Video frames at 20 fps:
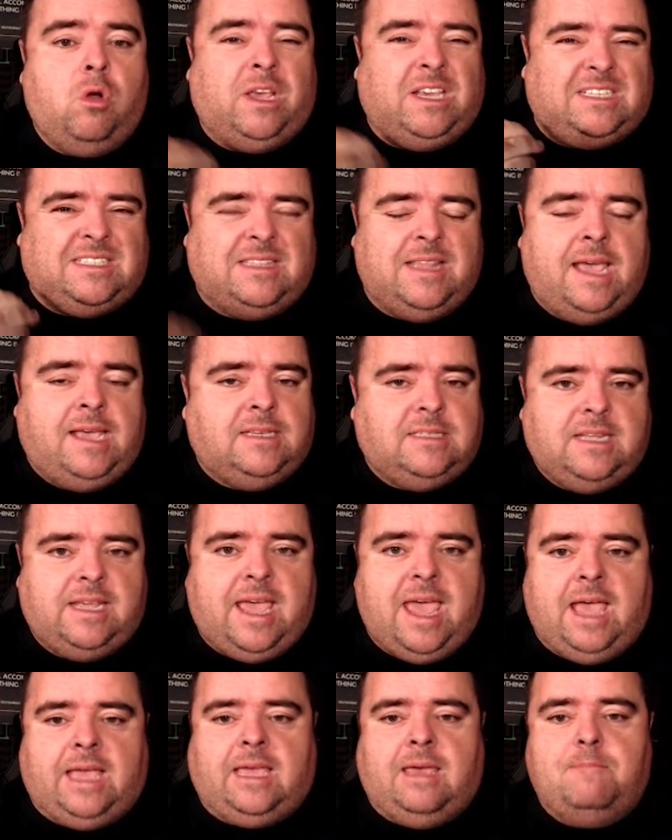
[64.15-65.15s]
It's nice to
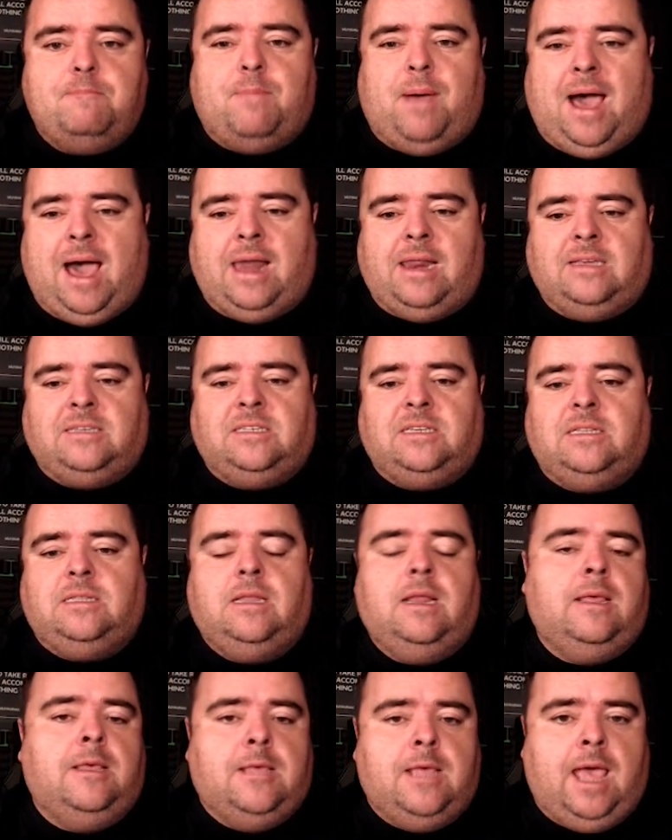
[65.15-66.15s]
get a
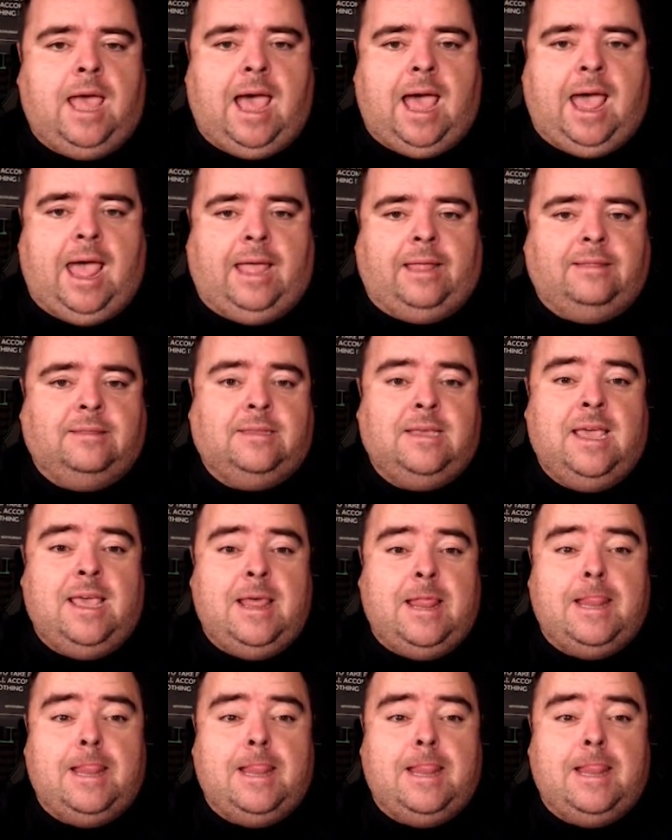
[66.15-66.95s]
comparison and